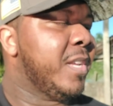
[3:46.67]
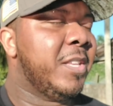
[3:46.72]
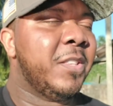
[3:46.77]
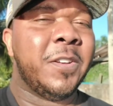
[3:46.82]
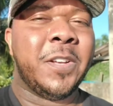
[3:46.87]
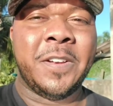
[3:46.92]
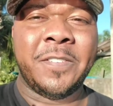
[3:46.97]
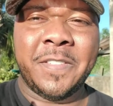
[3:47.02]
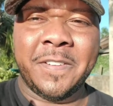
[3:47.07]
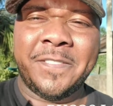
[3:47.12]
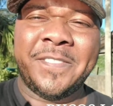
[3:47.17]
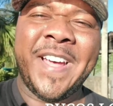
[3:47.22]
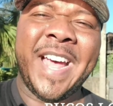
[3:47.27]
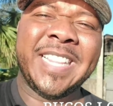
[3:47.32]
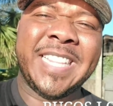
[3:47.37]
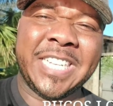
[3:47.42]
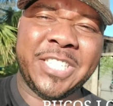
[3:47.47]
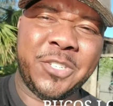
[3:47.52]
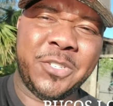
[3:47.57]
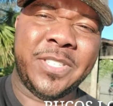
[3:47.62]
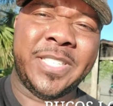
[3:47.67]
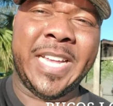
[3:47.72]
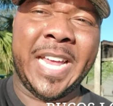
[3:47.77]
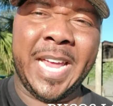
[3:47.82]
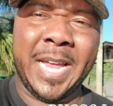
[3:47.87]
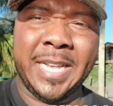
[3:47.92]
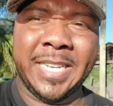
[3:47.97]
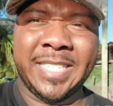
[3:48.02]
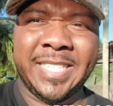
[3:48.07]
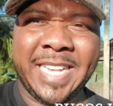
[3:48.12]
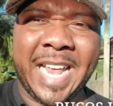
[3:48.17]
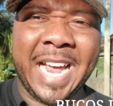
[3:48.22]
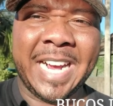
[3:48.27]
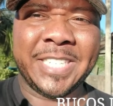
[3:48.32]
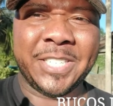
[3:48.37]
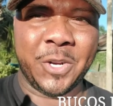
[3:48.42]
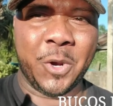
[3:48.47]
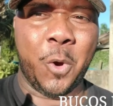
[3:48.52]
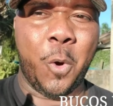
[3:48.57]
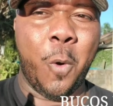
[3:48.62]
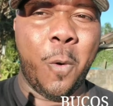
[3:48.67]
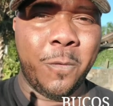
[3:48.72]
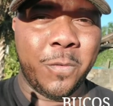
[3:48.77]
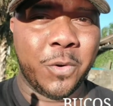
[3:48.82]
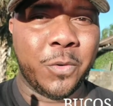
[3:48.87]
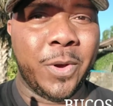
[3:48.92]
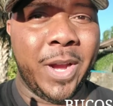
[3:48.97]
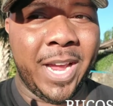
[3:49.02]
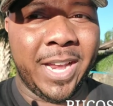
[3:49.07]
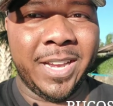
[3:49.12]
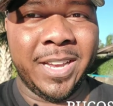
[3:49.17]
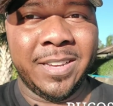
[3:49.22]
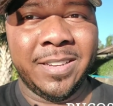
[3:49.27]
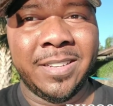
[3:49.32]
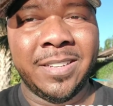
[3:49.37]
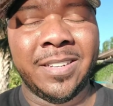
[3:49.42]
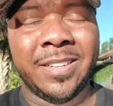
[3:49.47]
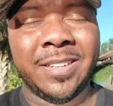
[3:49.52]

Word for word: the fact that you say sacks are overrated,